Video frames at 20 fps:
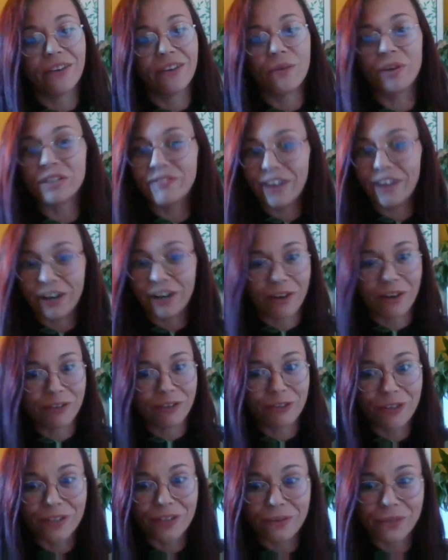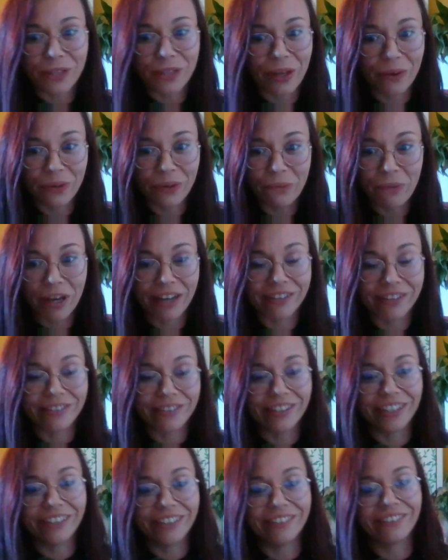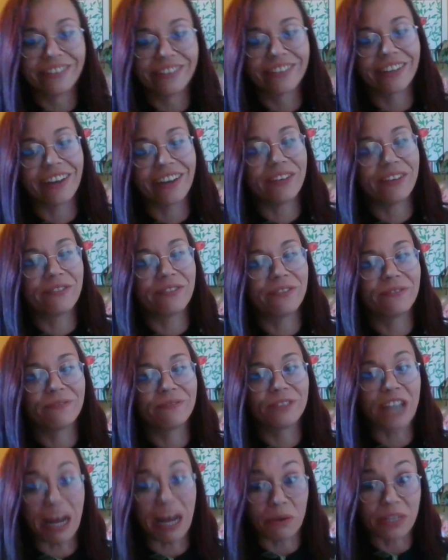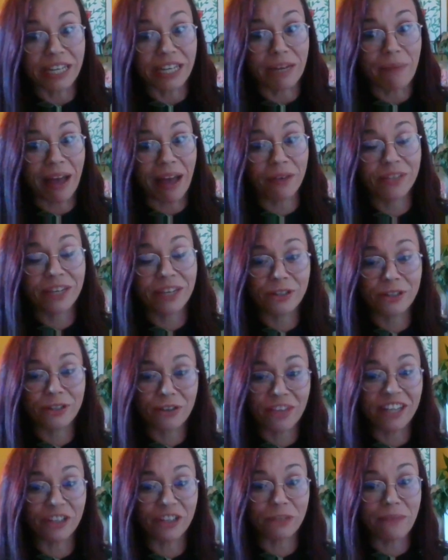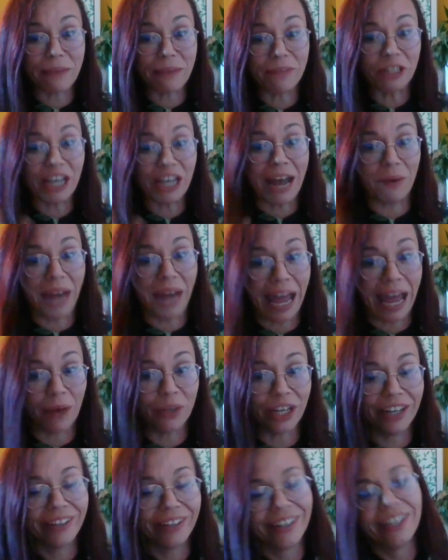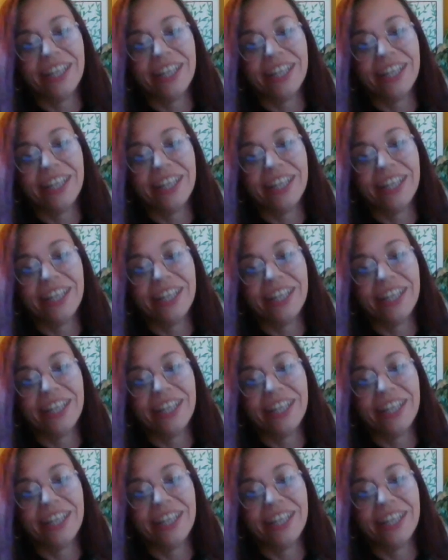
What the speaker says: was very conscious. I was the only person kind of shouting about it, which I think just made me shout louder.